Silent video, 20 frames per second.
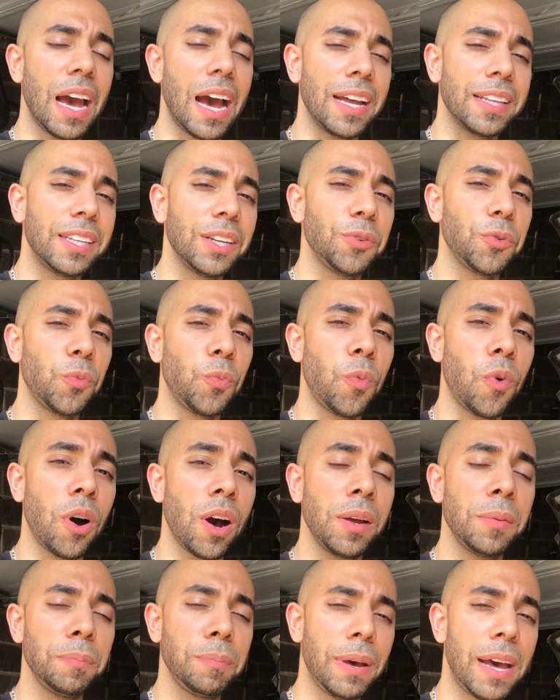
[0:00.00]
I did
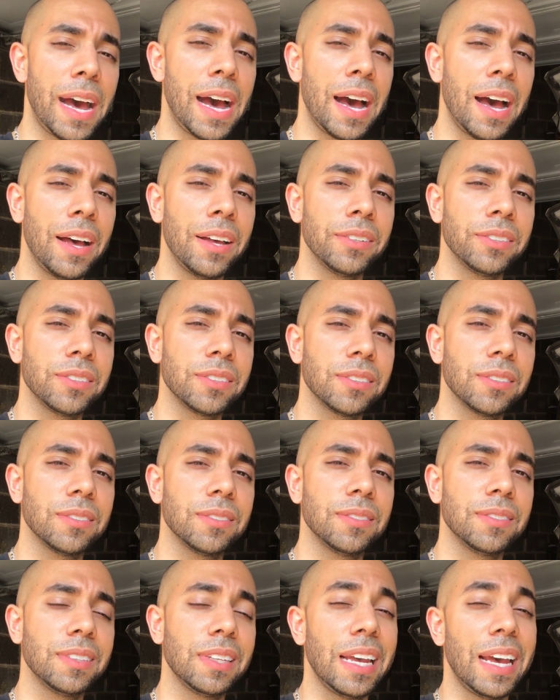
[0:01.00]
one pass
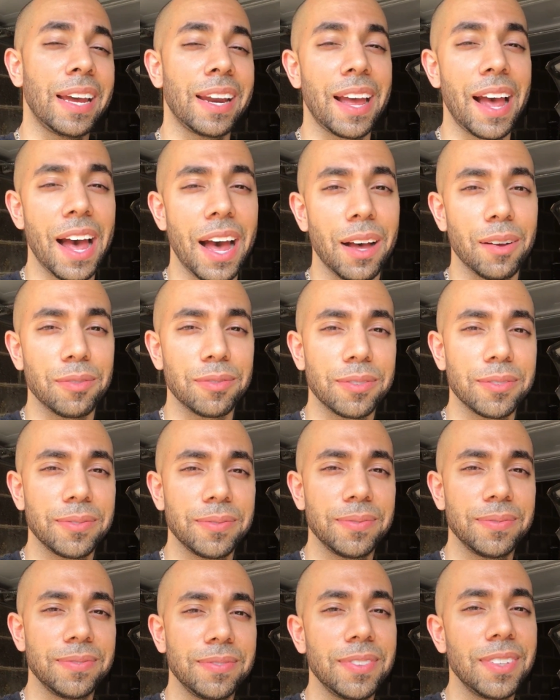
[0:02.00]
and a half.
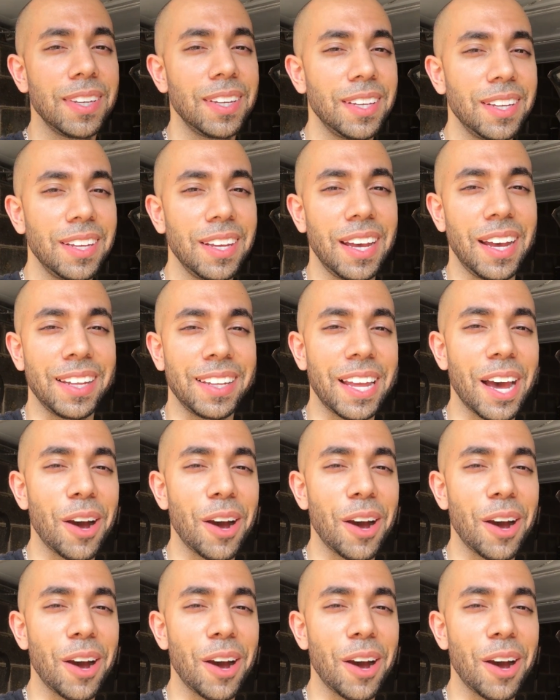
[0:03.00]
And